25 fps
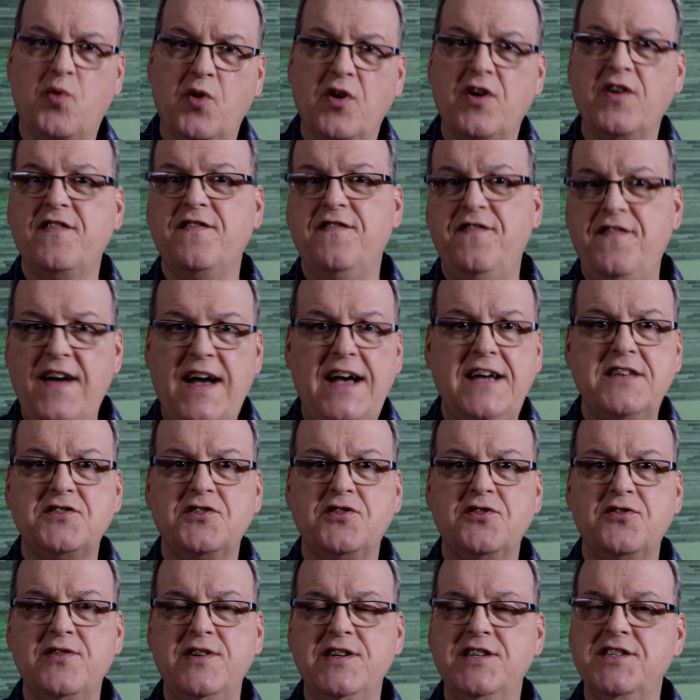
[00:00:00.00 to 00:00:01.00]
work
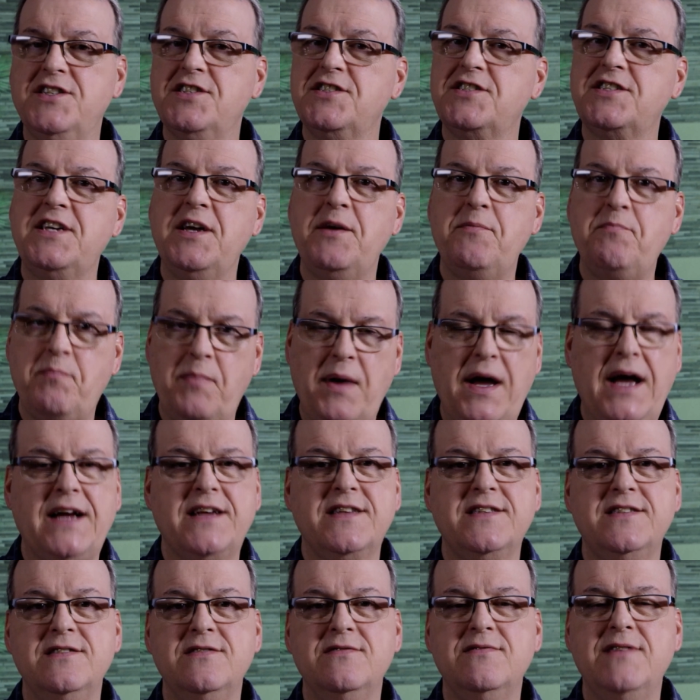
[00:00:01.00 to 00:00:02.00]
faster and just get
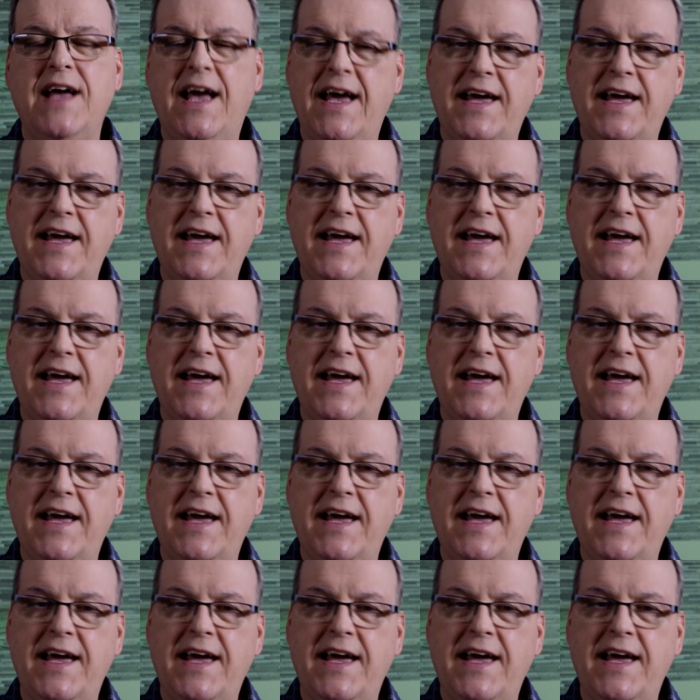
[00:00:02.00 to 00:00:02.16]
back to